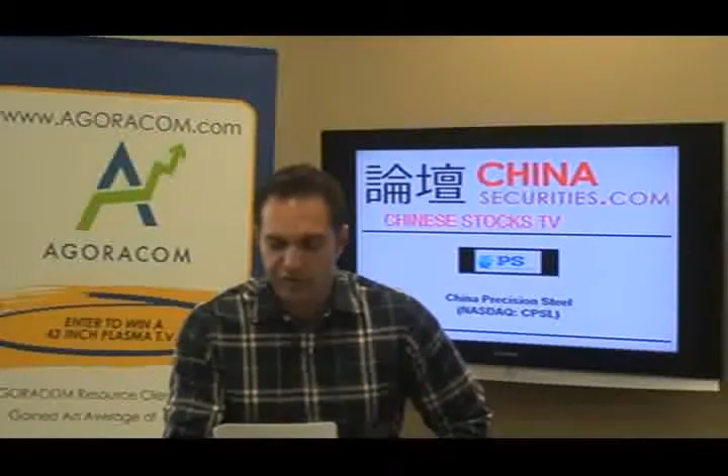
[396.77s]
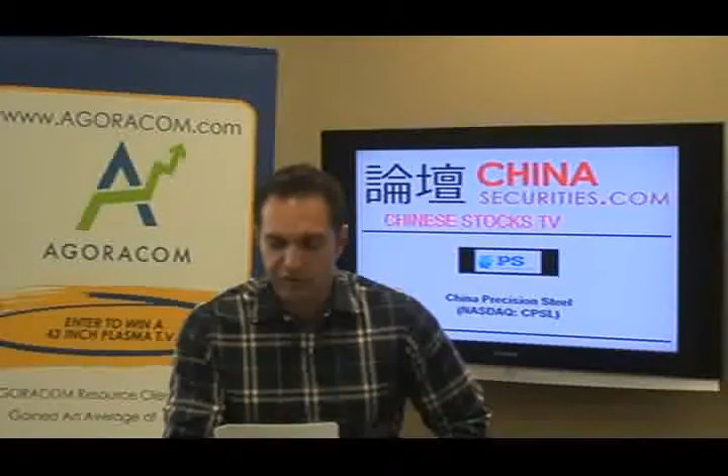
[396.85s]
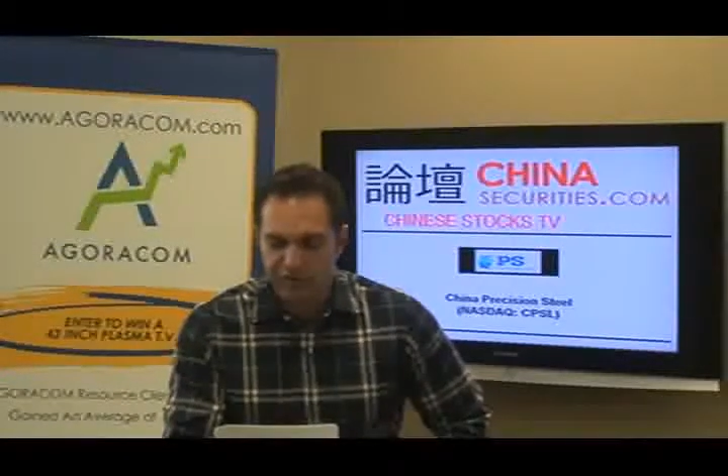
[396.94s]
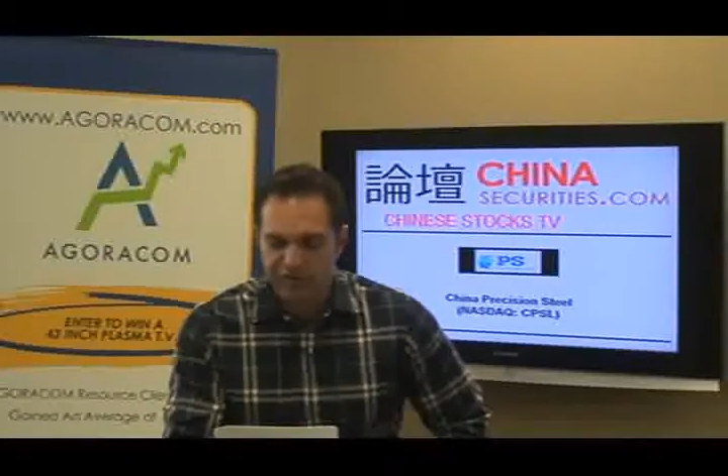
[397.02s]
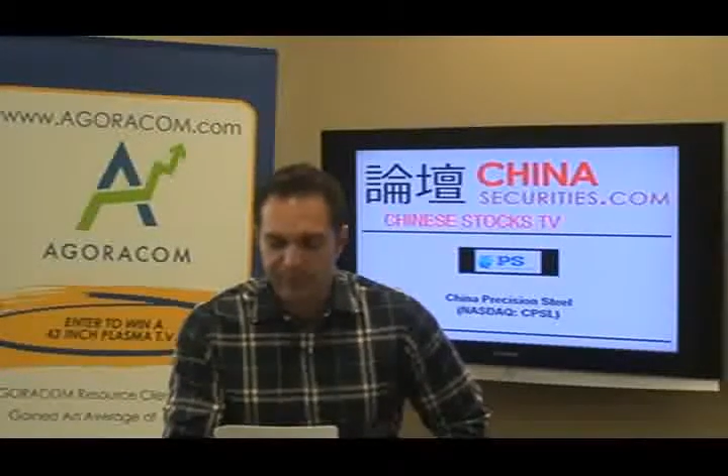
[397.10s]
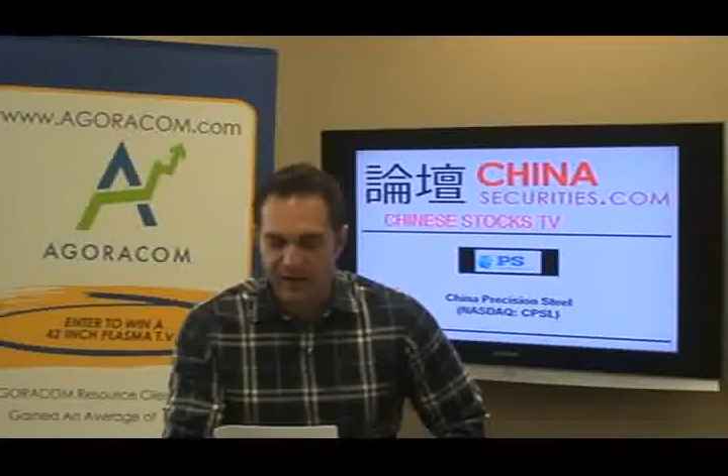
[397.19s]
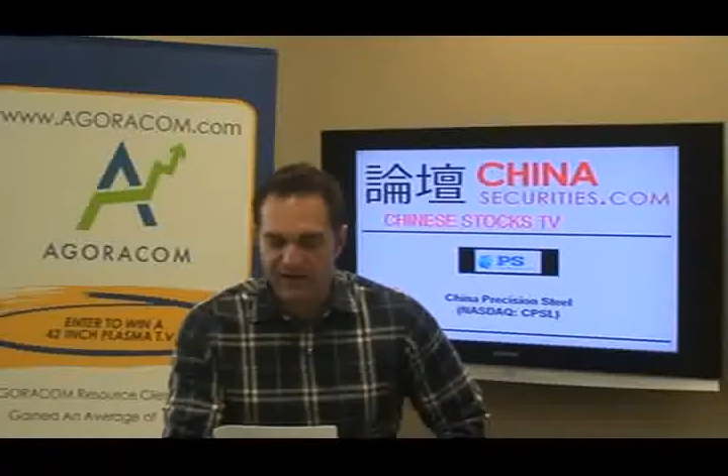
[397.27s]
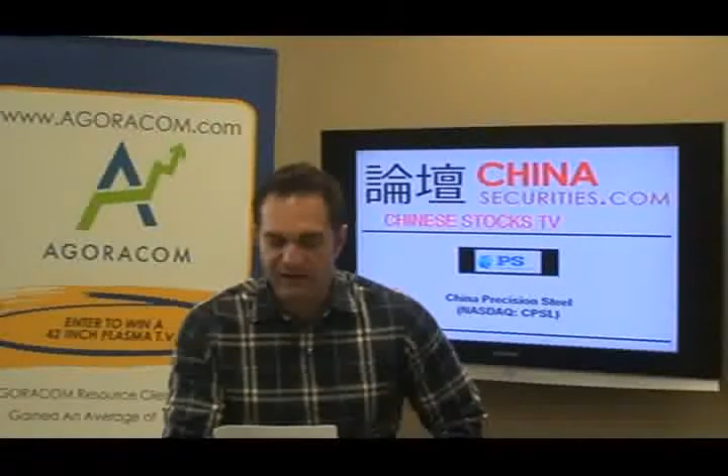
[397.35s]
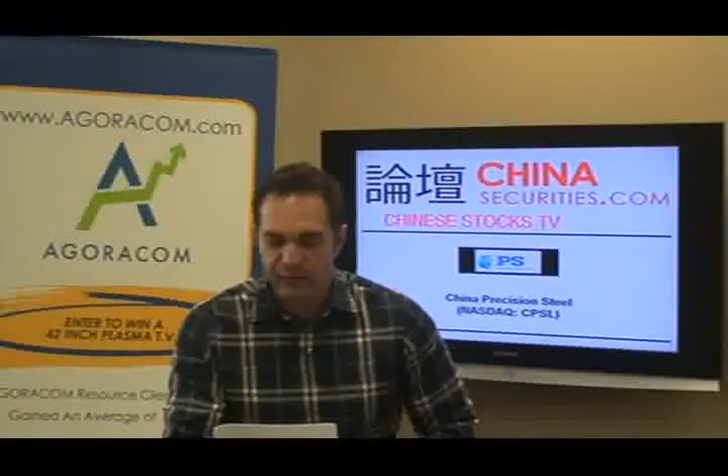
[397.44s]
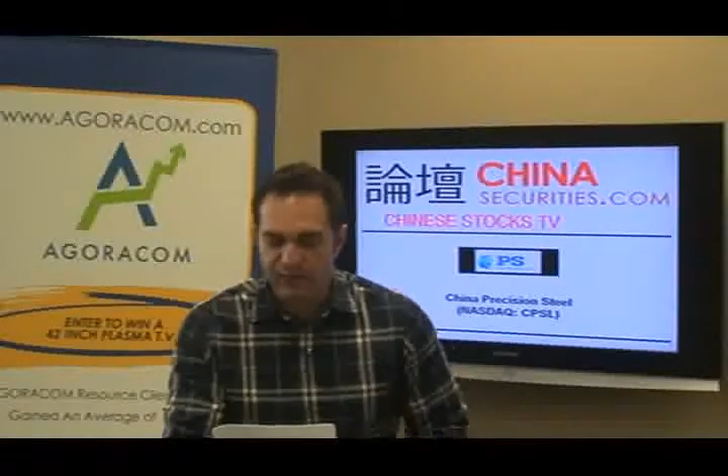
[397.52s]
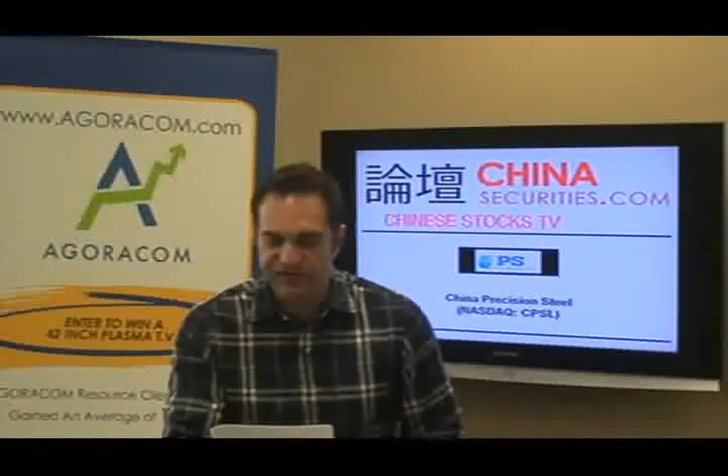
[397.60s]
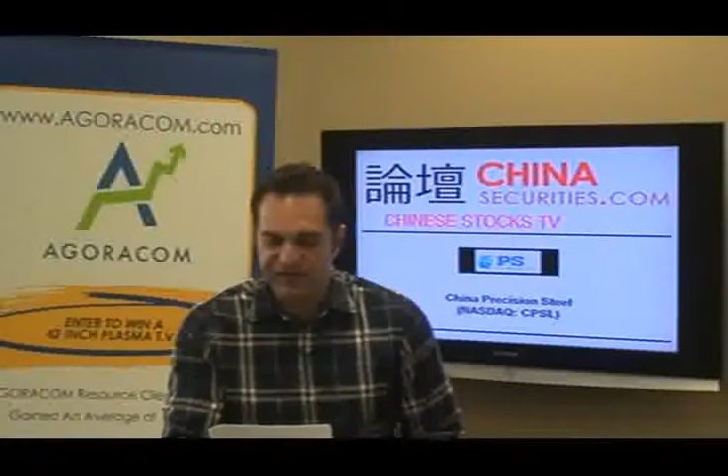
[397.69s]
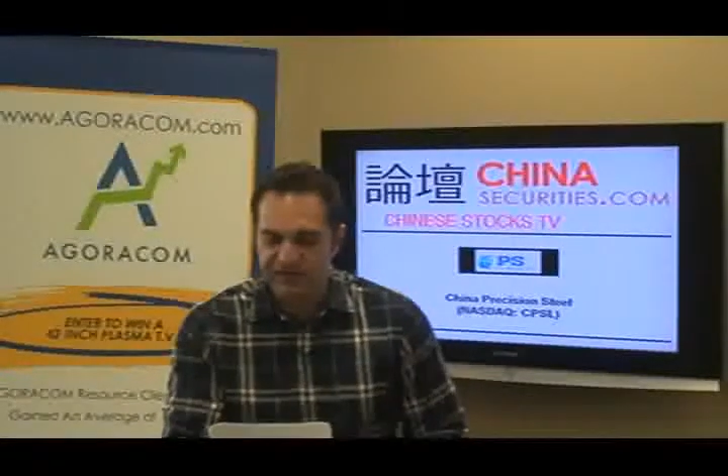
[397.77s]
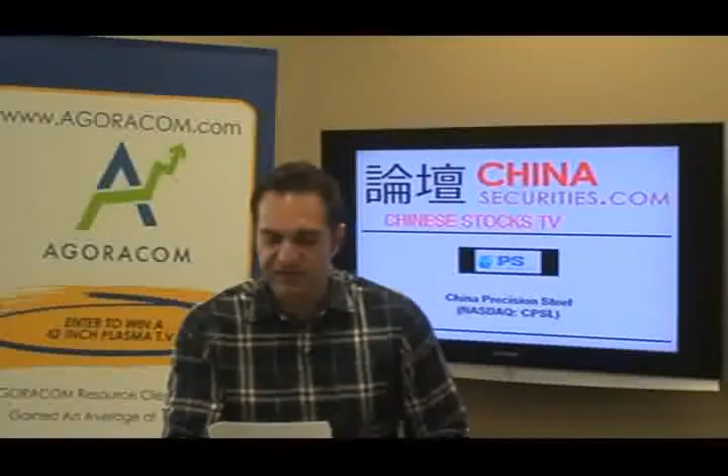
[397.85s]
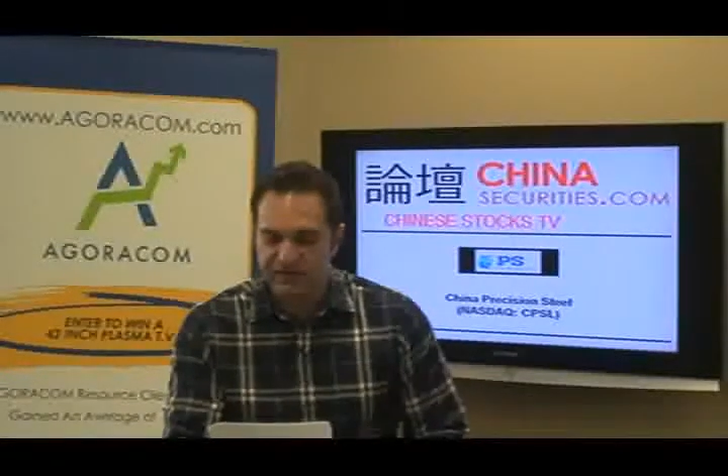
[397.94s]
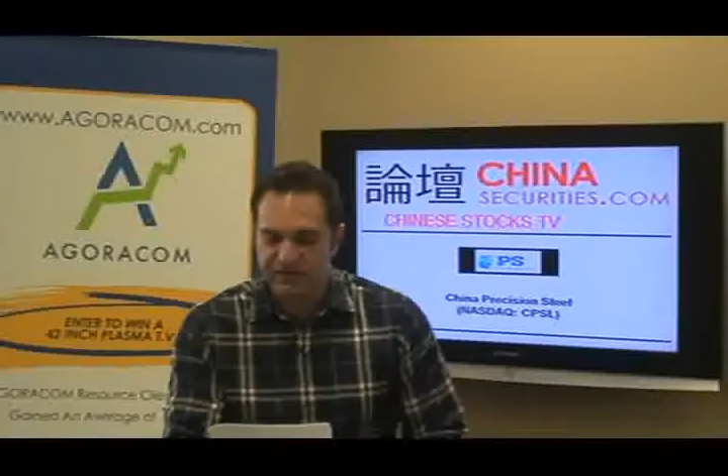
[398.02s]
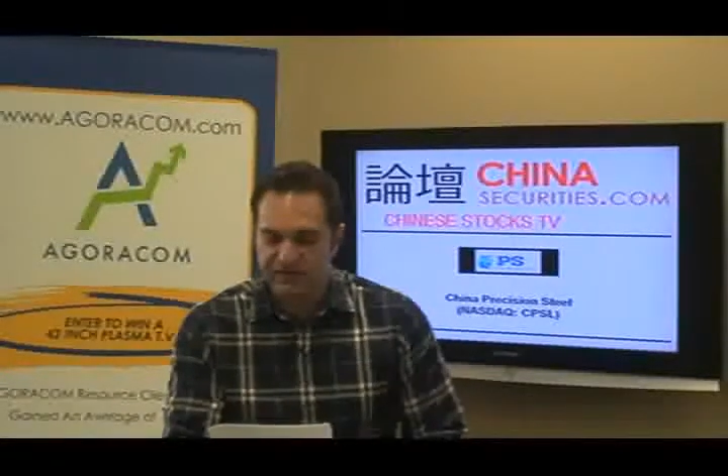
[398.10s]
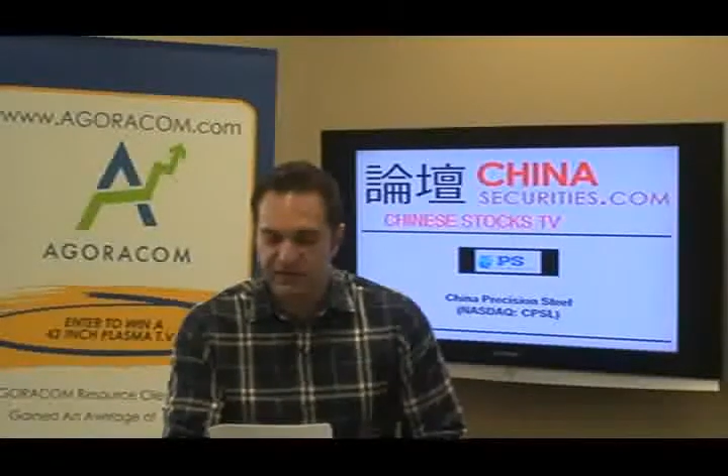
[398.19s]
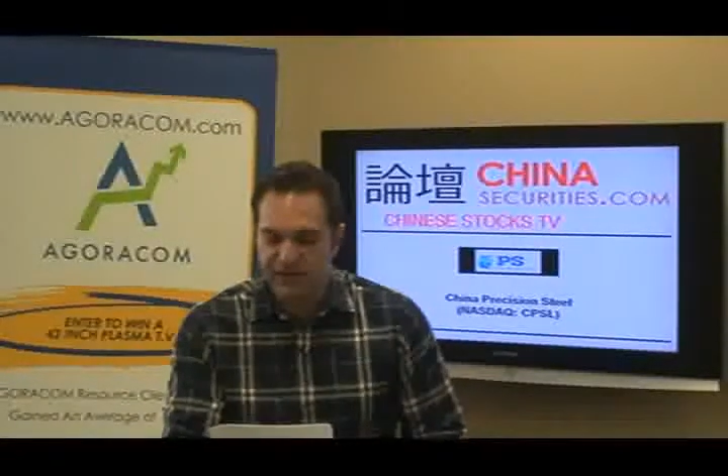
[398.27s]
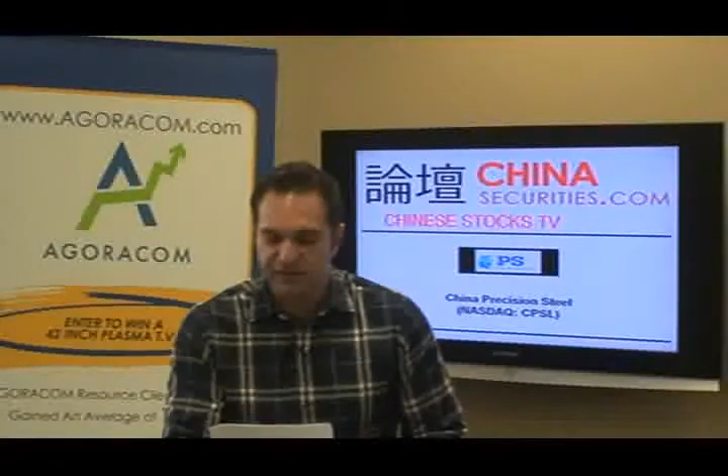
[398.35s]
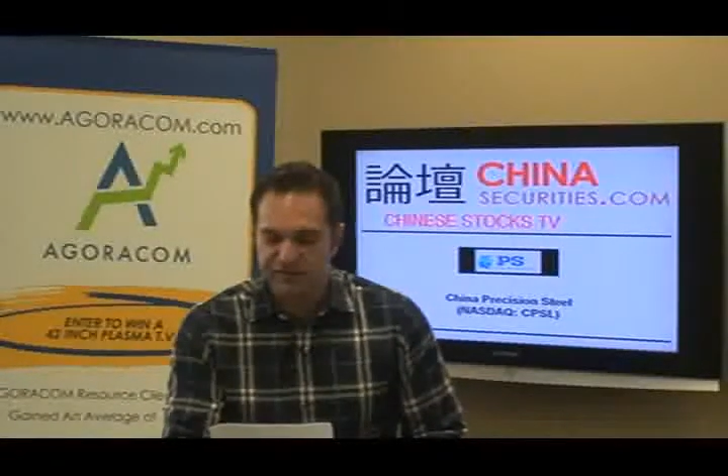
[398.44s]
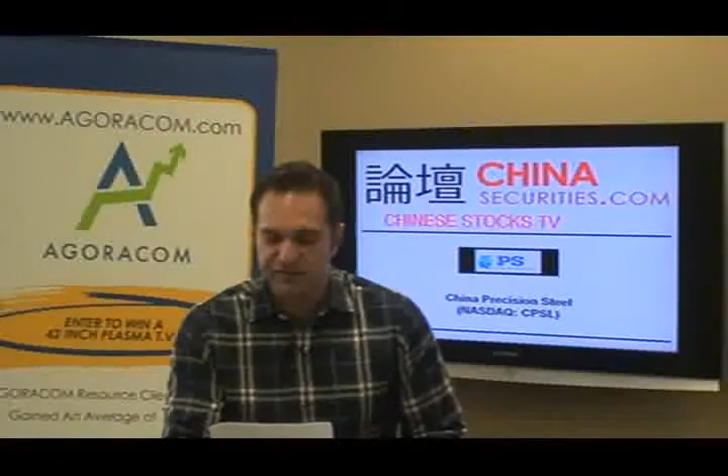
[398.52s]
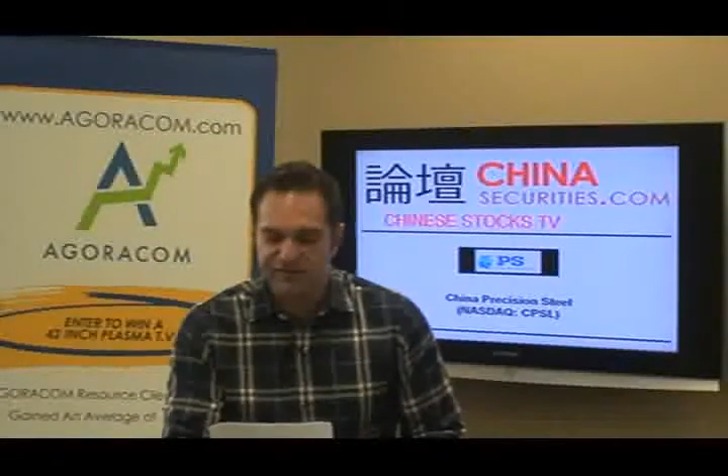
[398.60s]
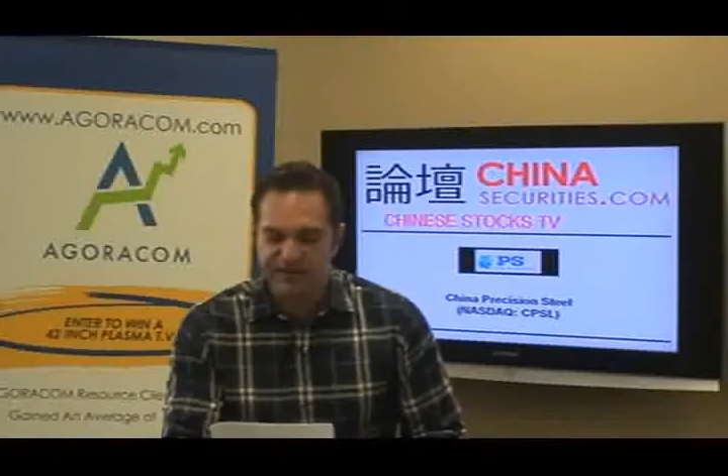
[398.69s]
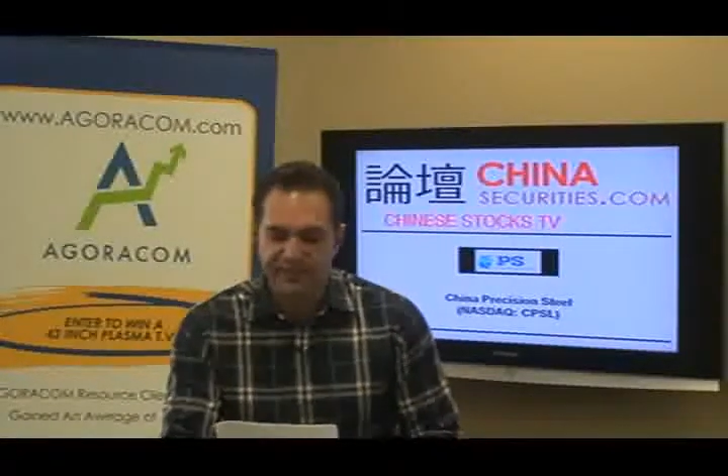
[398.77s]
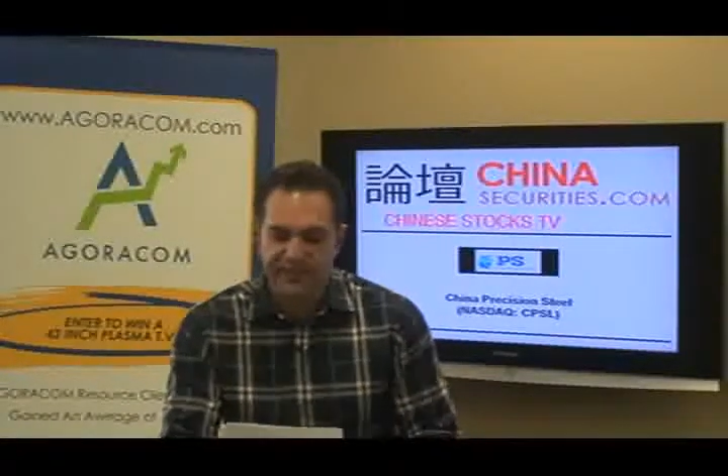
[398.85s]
Gross profit was $10 million with a